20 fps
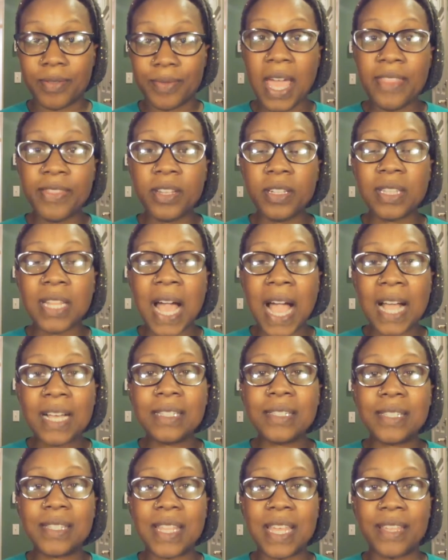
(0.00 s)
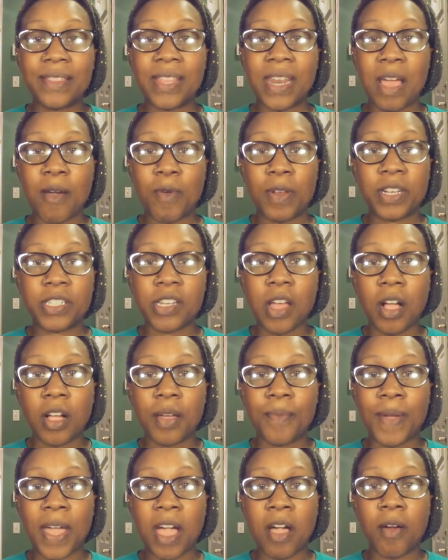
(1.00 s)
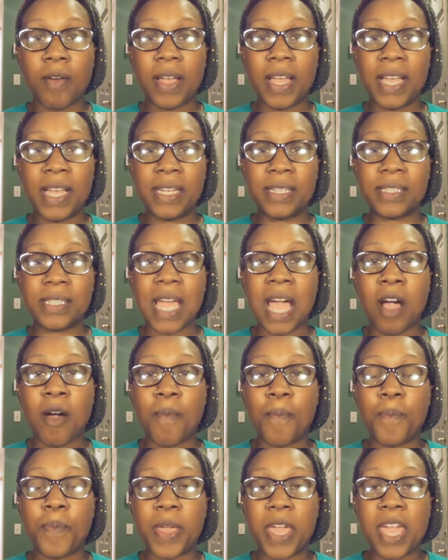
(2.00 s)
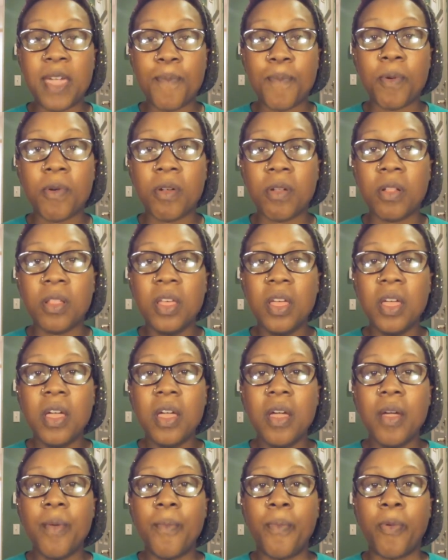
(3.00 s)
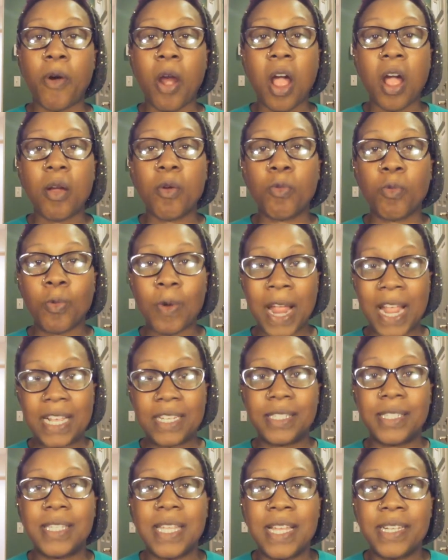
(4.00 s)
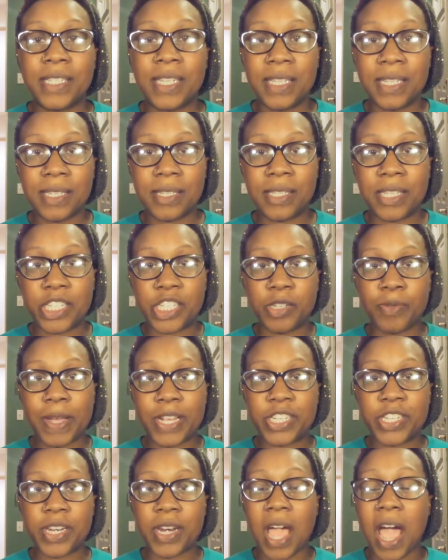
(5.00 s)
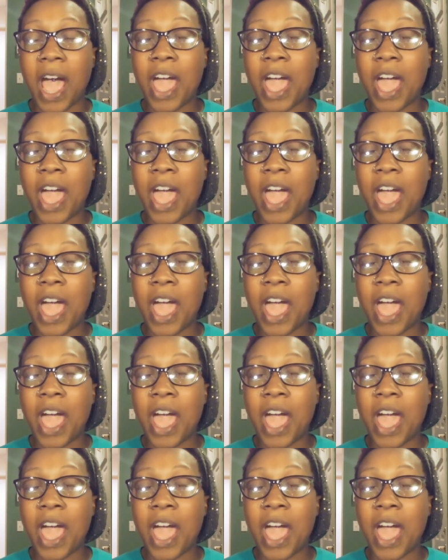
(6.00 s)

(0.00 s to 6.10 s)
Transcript: And the last thing that I want to talk about is how people brought race into this situation.